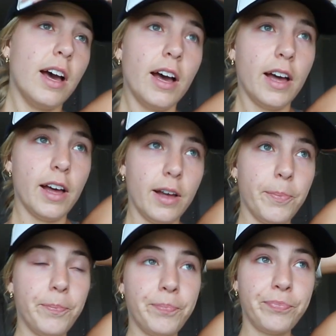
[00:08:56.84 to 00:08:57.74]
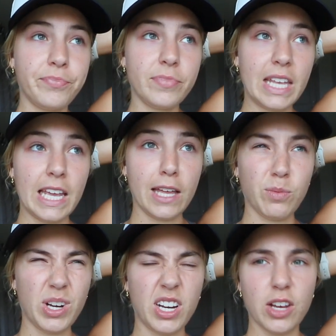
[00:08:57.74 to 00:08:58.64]
Um,
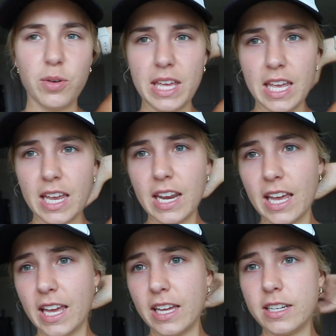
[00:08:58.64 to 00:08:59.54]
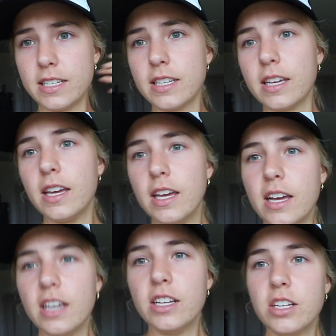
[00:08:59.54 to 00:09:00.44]
and we're gonna go eat and
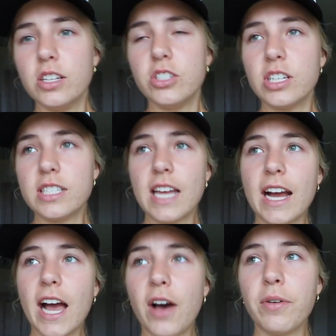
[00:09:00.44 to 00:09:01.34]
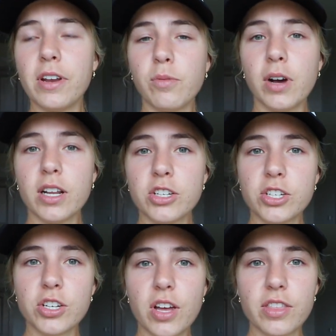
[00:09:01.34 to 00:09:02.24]
just hang out and
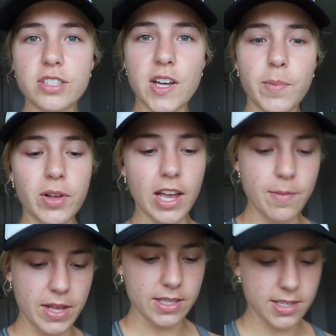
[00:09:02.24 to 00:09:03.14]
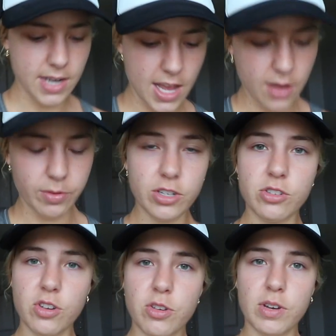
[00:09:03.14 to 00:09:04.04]
watch the softball game that's tonight, which
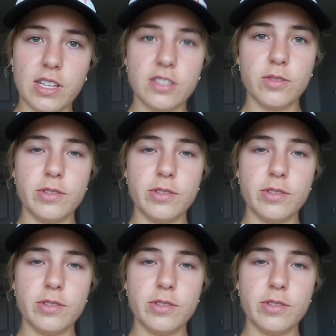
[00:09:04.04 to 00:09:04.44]
is OU against